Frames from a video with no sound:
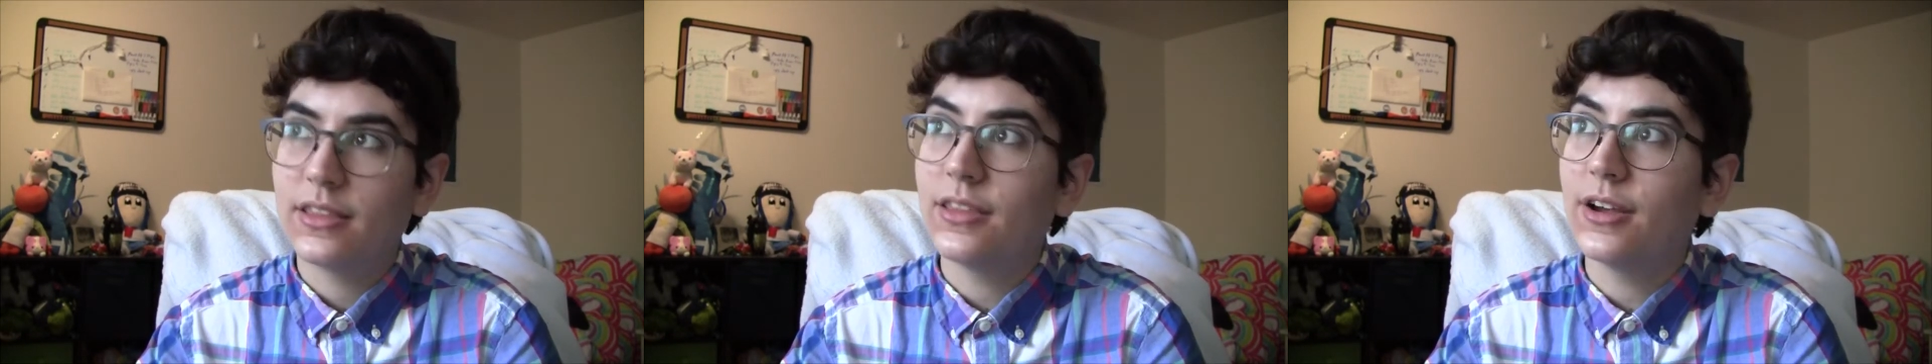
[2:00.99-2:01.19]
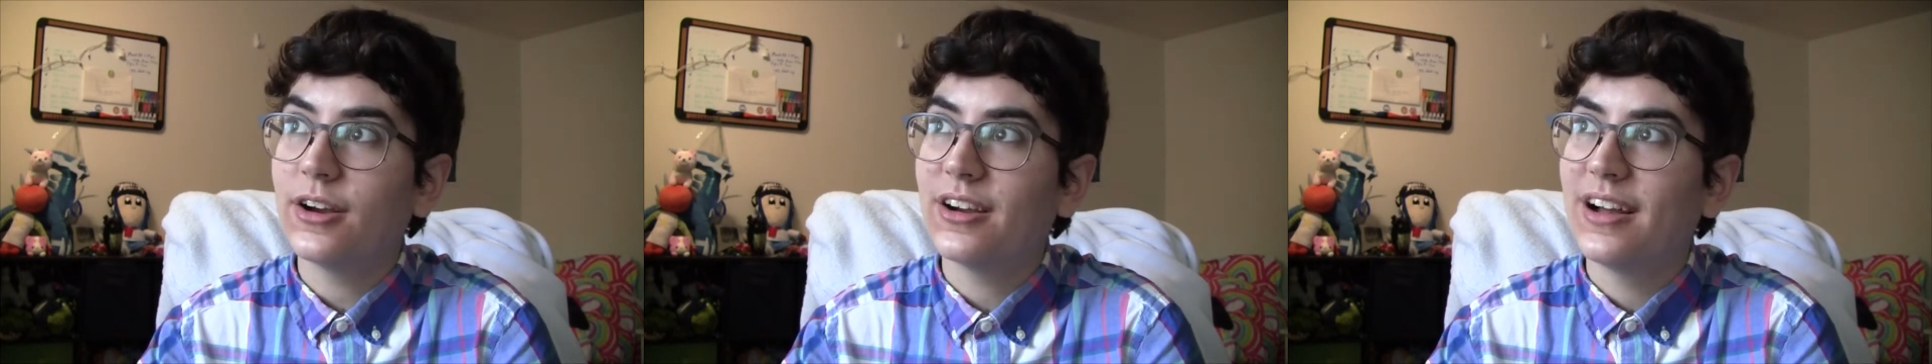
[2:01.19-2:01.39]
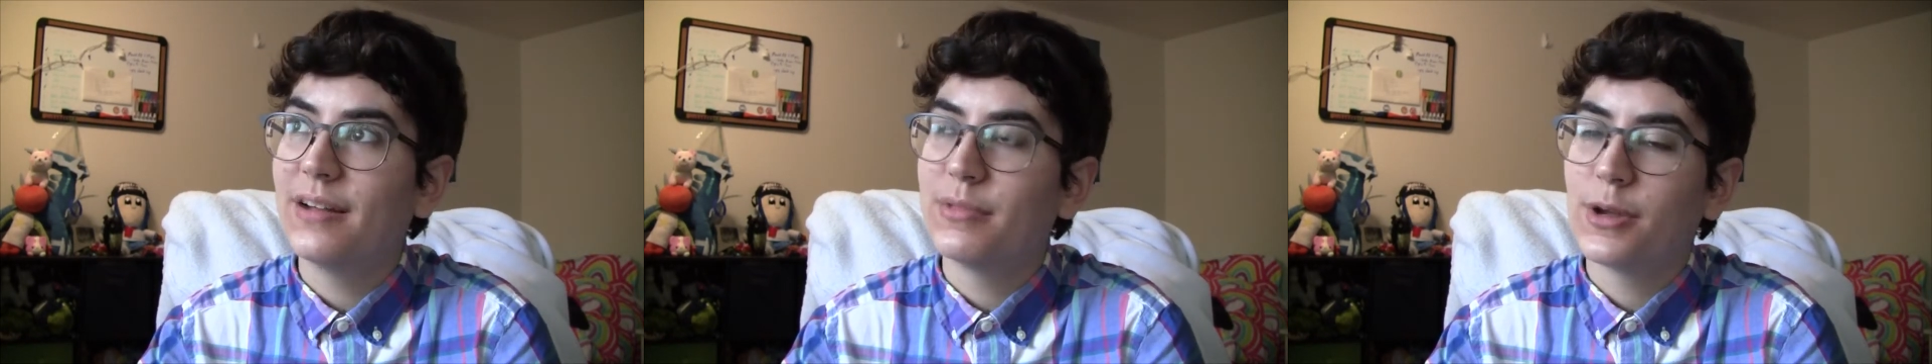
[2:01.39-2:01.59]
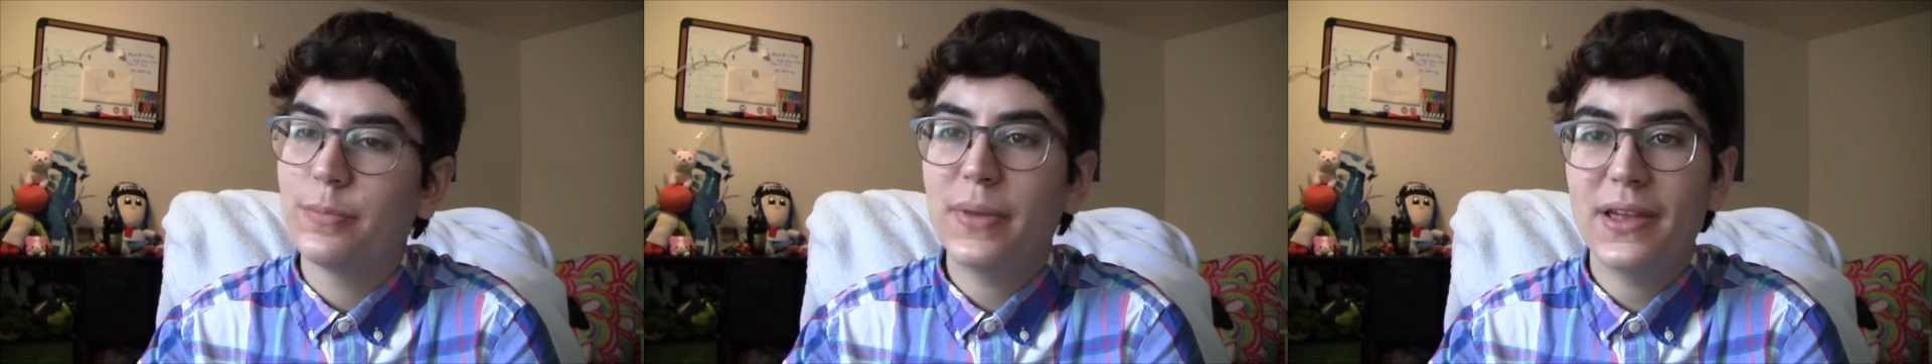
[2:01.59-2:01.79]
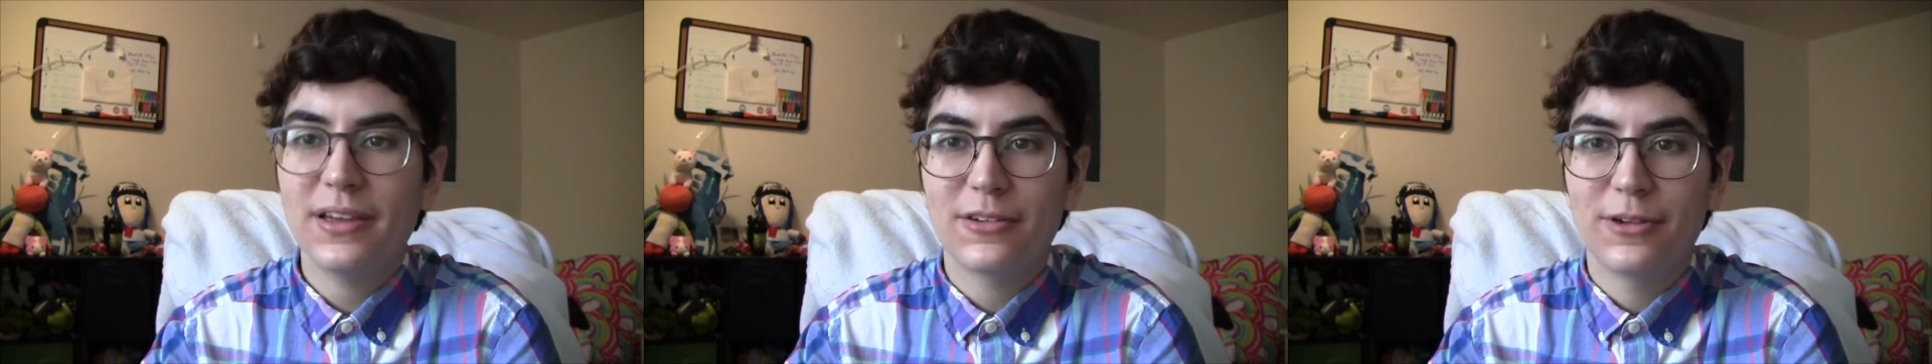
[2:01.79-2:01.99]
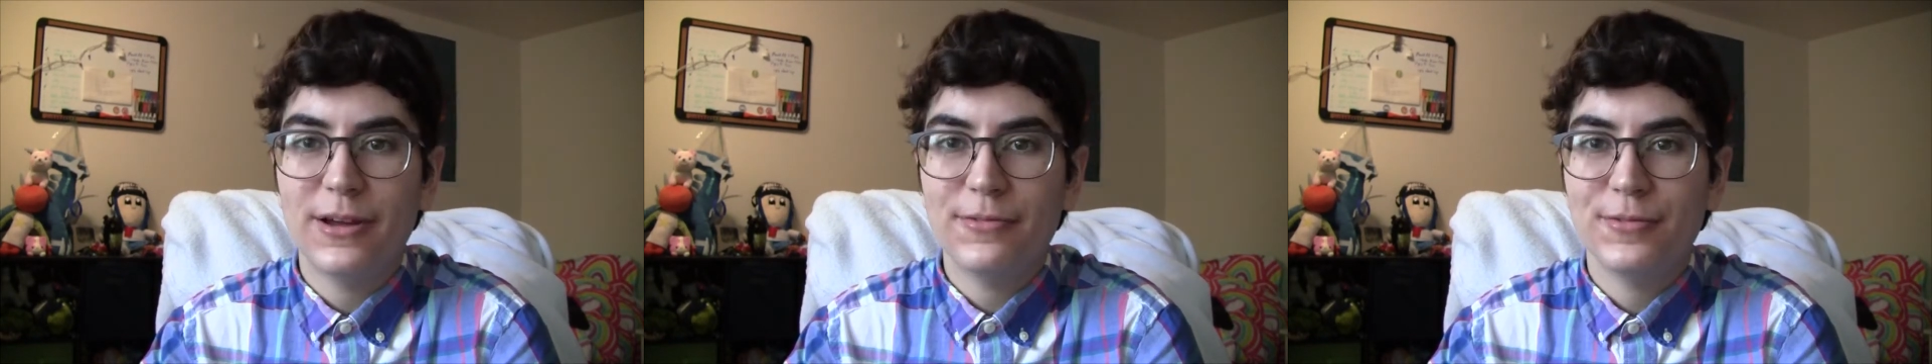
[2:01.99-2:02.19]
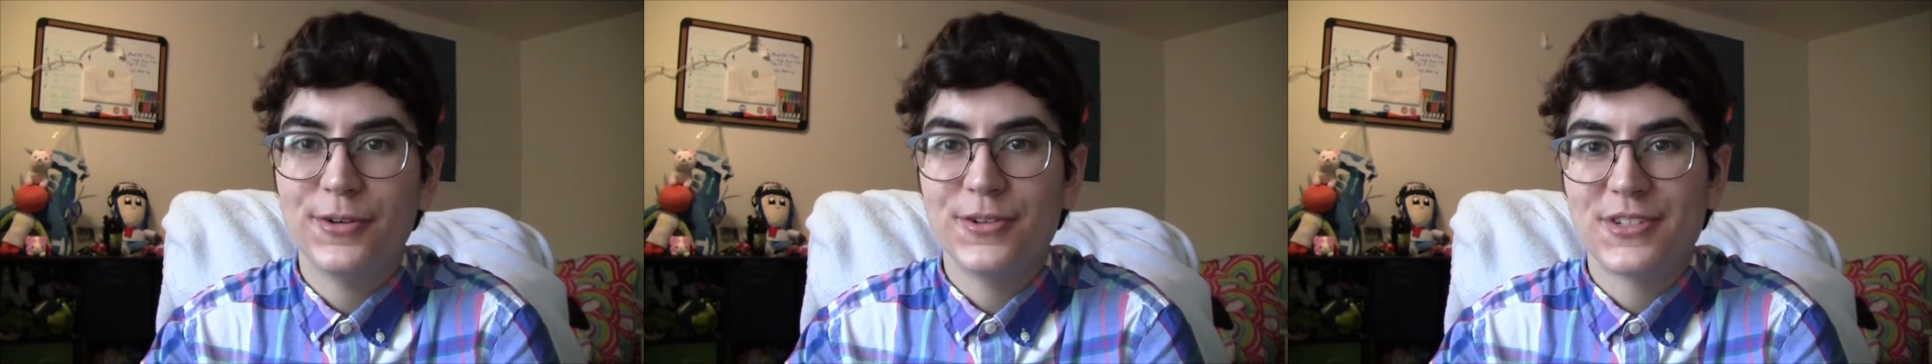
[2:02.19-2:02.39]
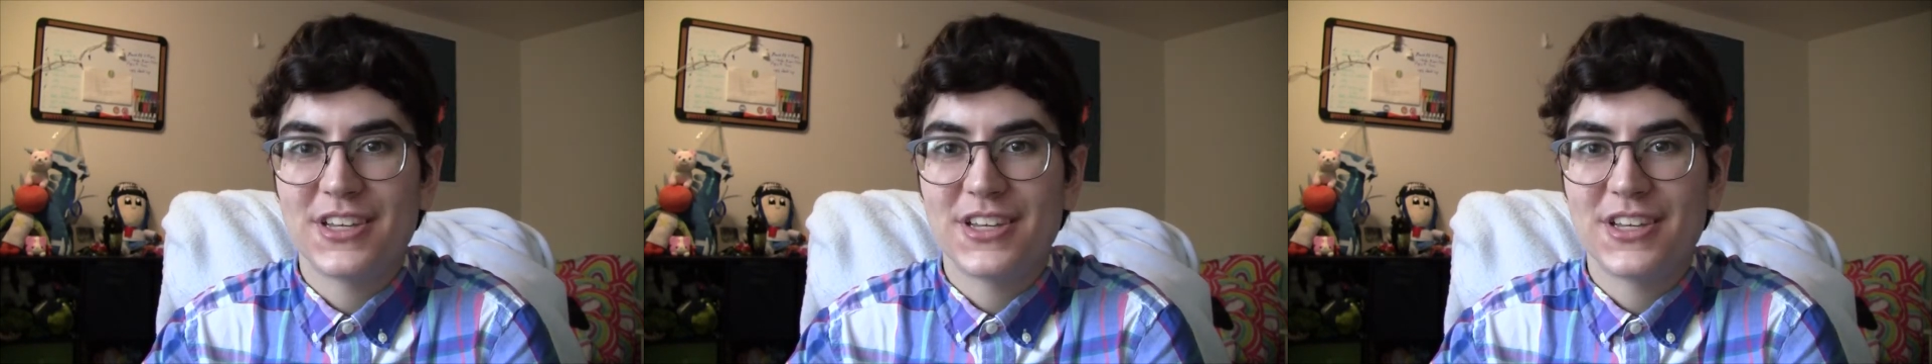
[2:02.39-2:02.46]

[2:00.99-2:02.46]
their pink grapefruit